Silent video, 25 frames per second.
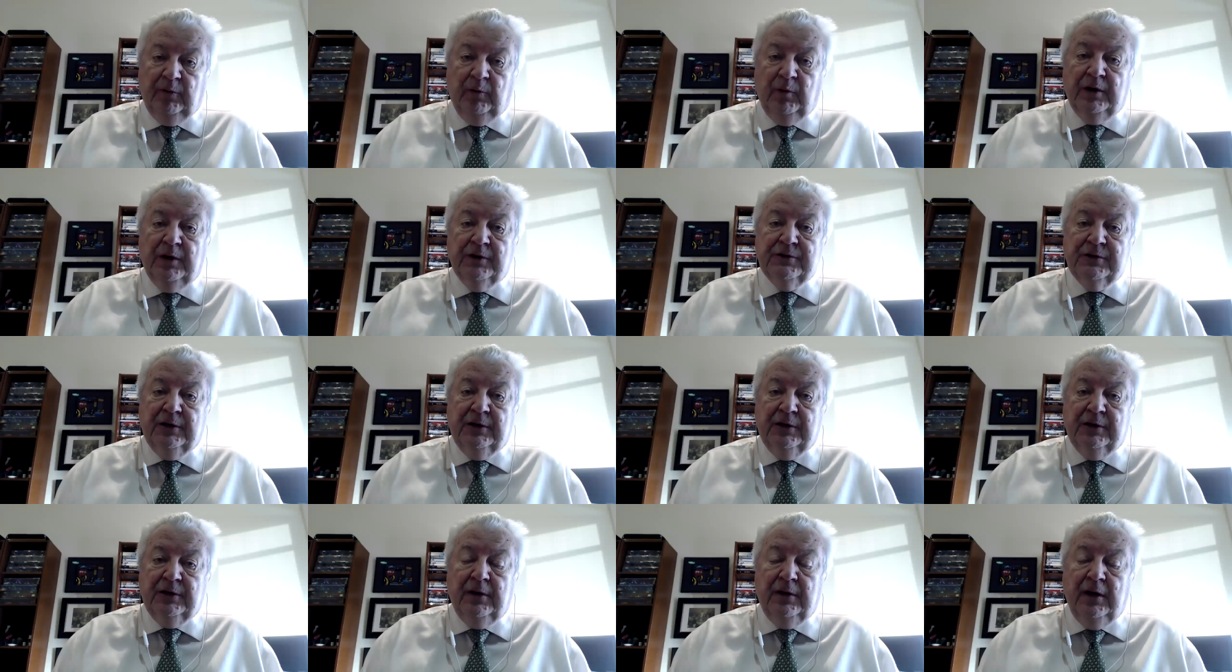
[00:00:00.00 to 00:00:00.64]
Wilson
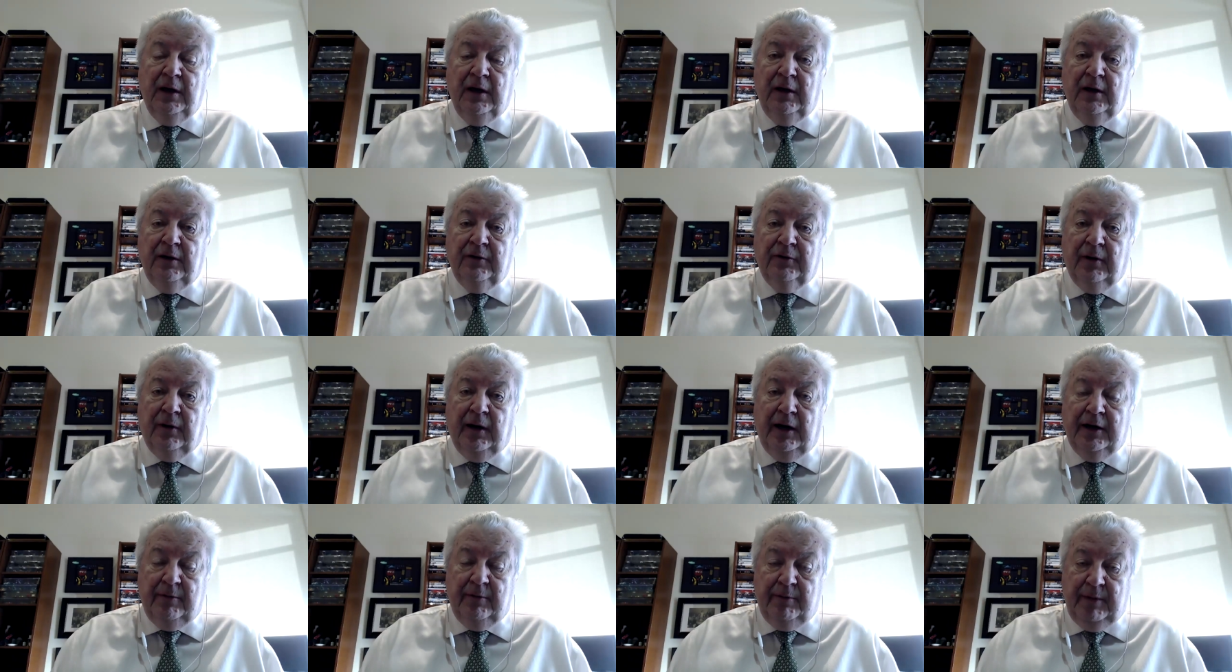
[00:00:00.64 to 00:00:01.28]

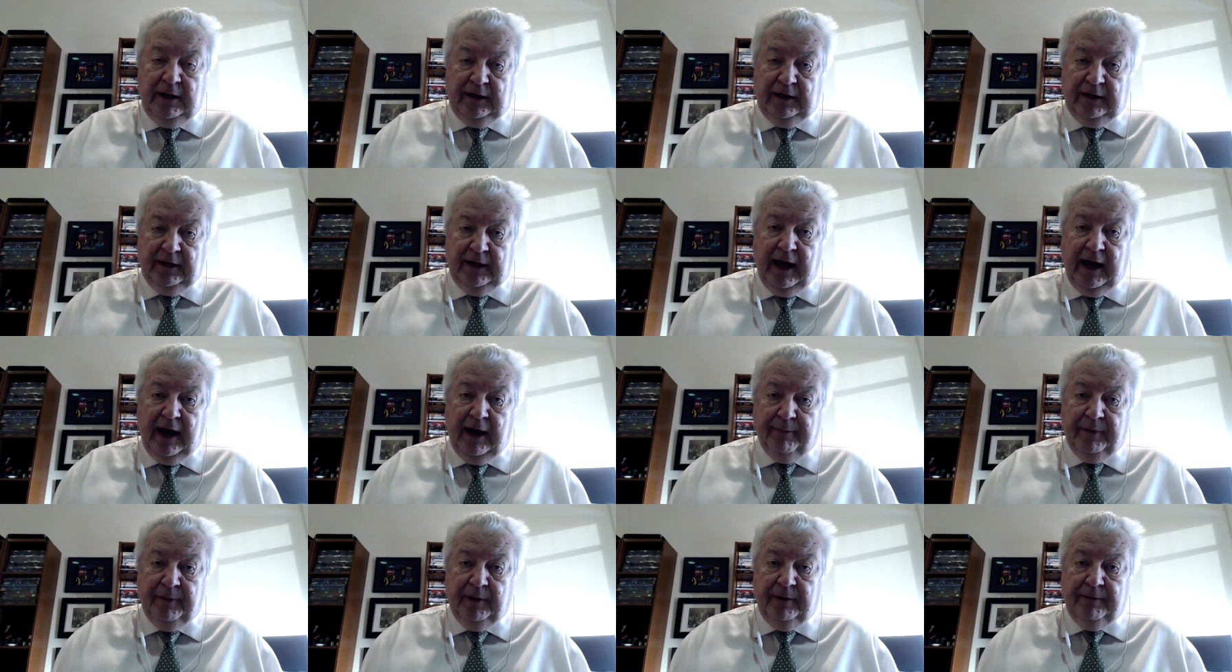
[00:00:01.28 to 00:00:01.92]
tried to make it
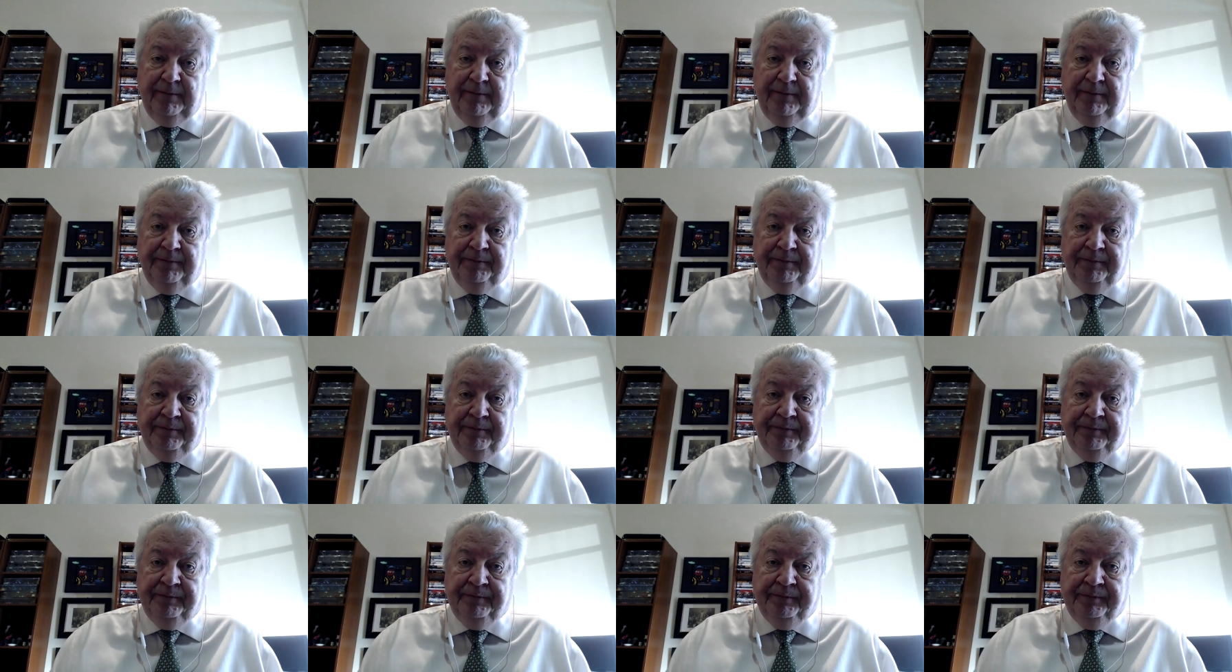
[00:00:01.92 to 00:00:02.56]
happen.
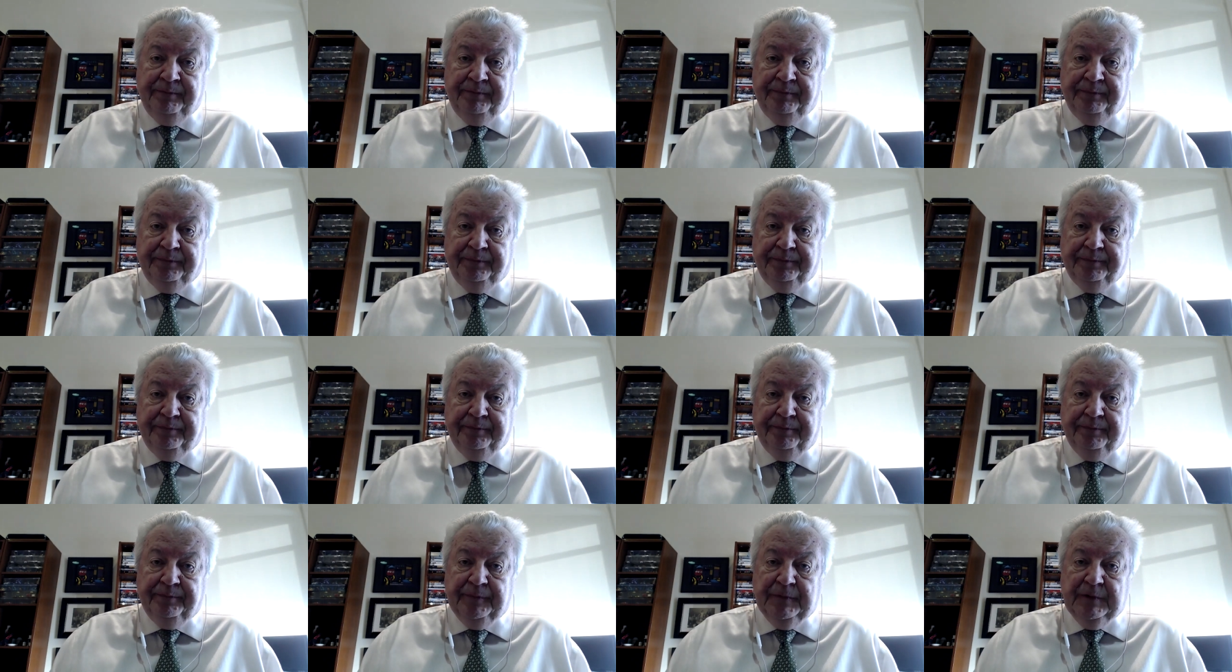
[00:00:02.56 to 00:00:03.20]

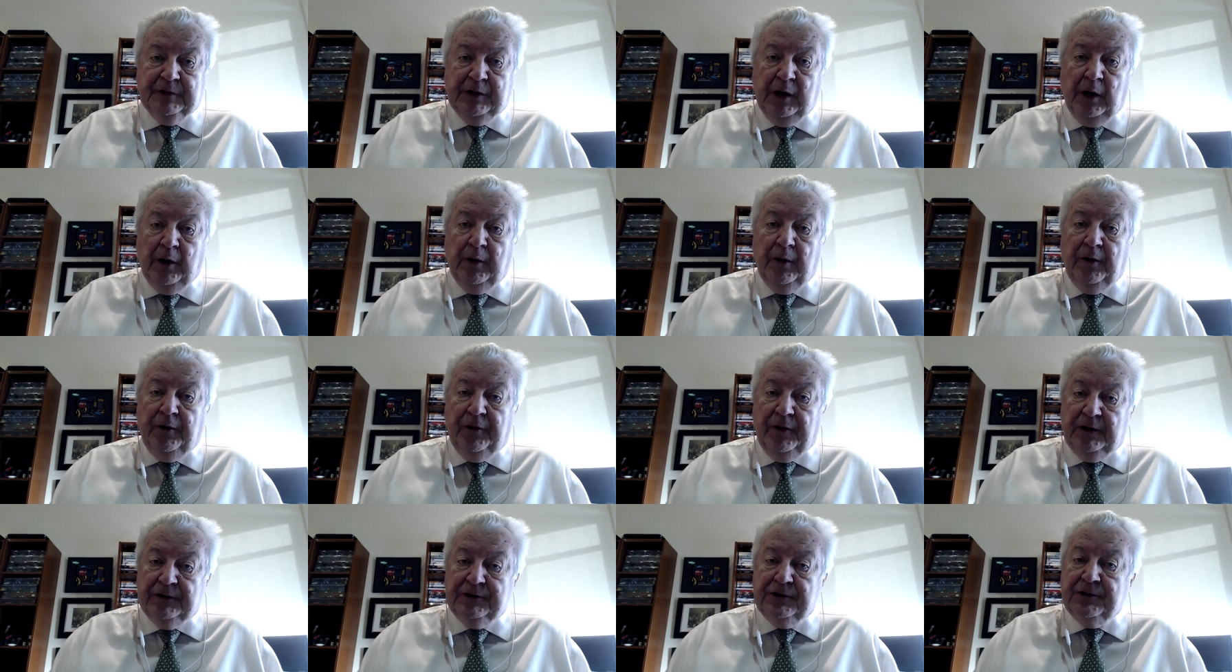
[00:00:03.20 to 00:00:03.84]
So
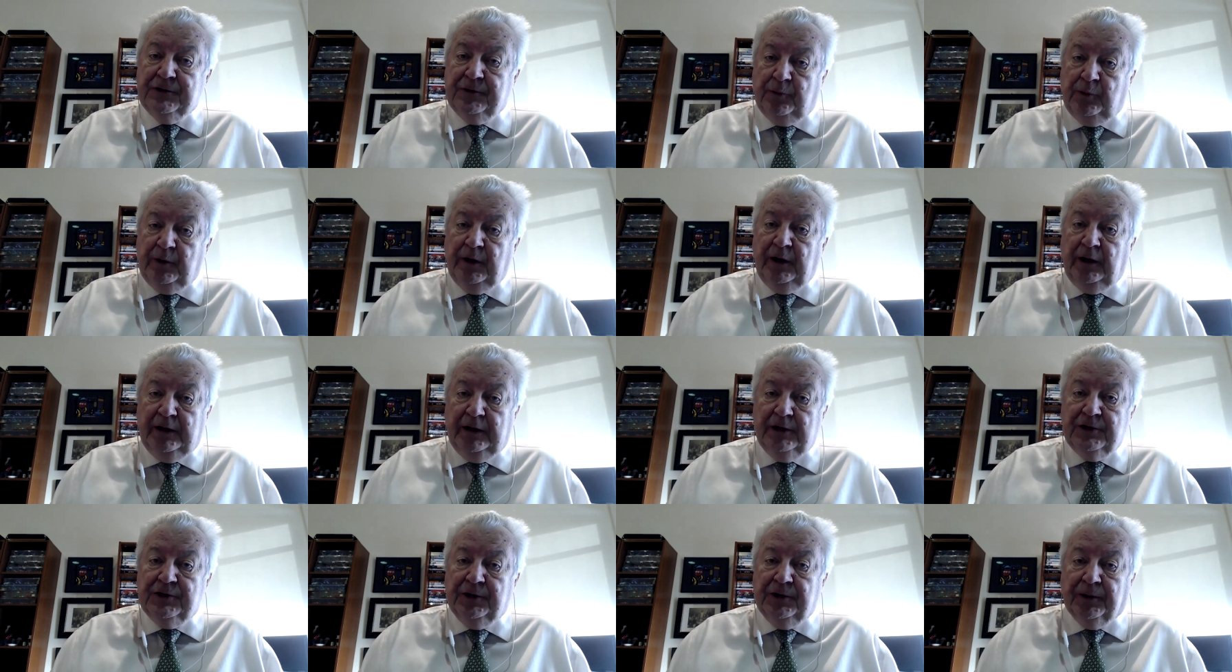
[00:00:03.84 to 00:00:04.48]
this is a real
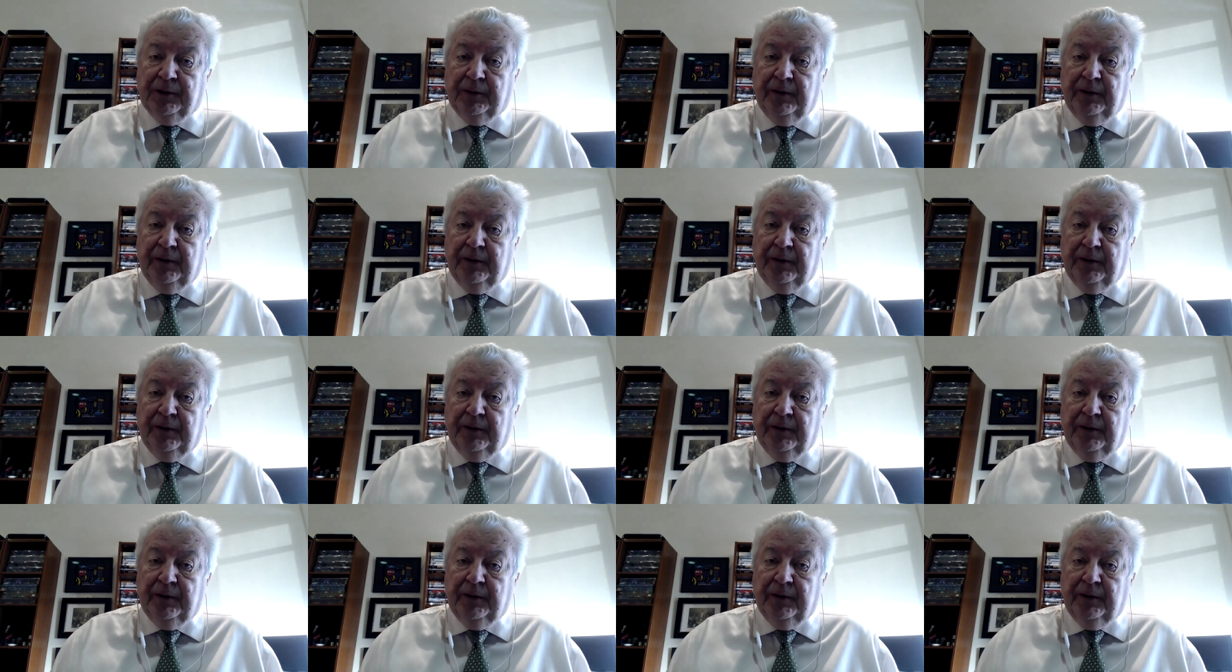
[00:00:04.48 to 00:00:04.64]
issue